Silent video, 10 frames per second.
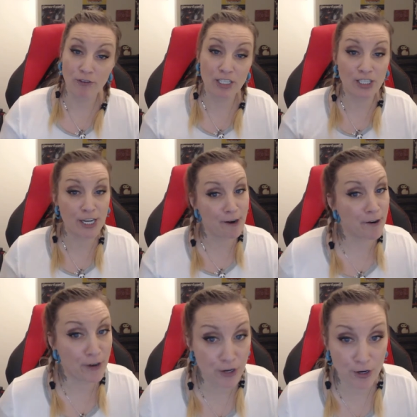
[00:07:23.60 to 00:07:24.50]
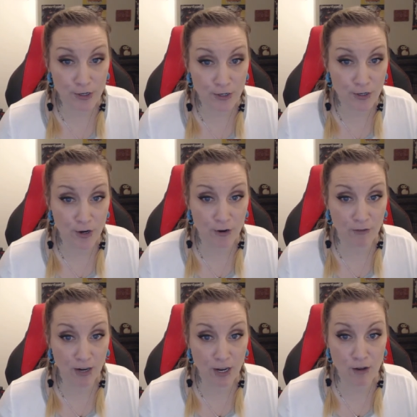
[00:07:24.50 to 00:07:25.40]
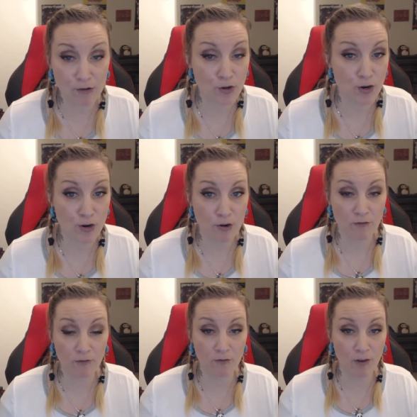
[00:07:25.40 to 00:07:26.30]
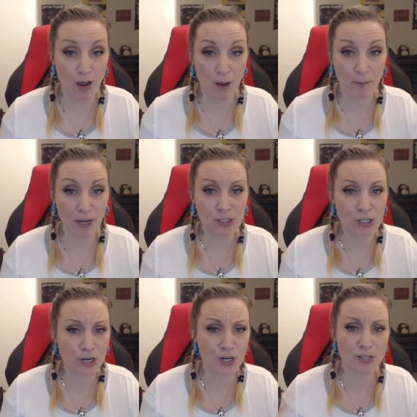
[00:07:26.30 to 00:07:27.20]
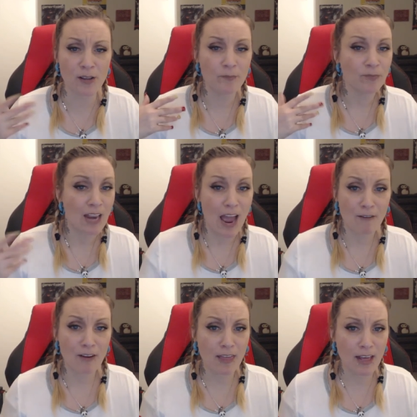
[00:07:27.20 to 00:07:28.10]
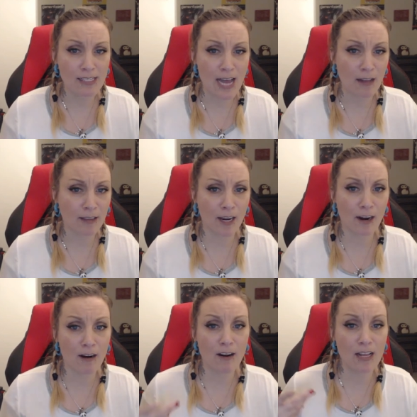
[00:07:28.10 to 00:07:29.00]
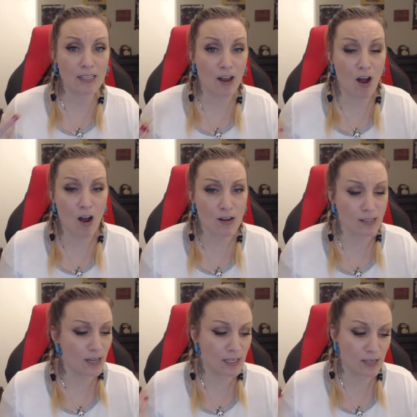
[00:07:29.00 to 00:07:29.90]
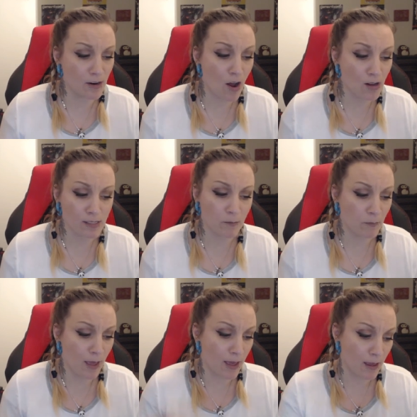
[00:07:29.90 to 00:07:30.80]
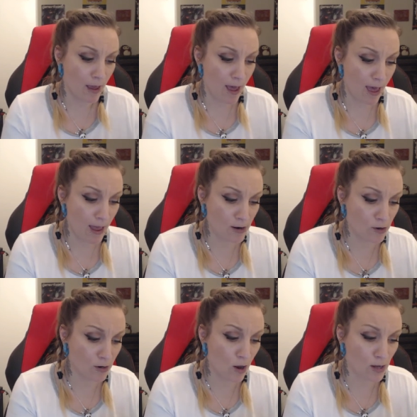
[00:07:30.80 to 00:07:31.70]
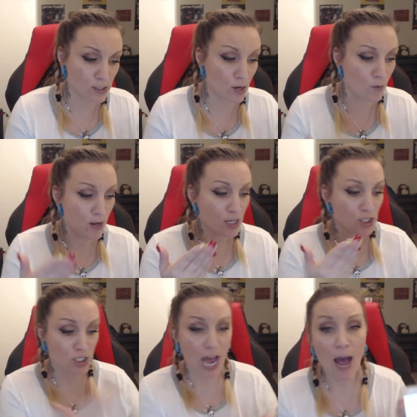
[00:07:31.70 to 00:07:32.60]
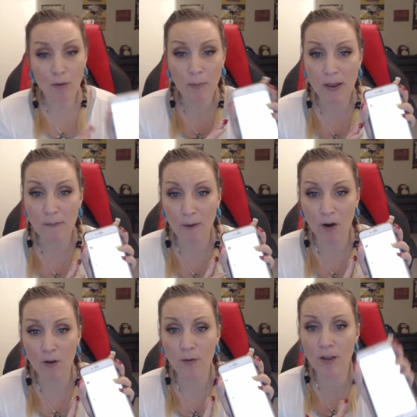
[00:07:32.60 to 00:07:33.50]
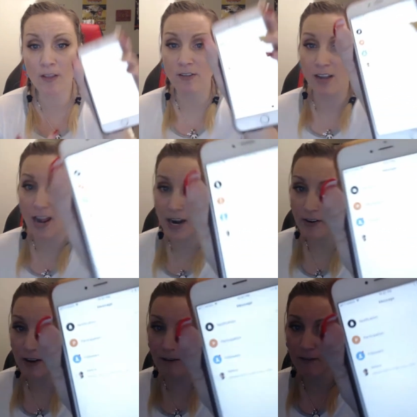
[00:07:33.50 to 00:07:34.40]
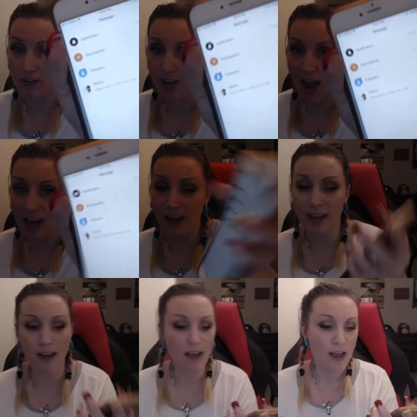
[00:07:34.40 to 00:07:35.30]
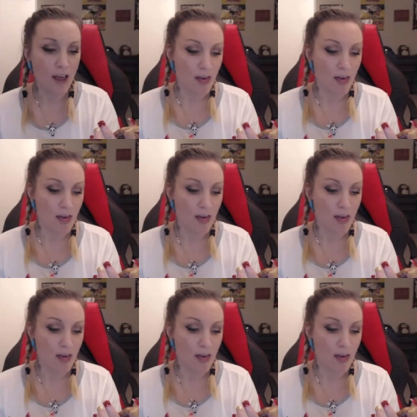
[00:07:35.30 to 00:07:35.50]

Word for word: resharing your your videos or your um, pictures. Everything's out there. It's all It's an awesome thing, and you can also chat with people. There's an area for chatting.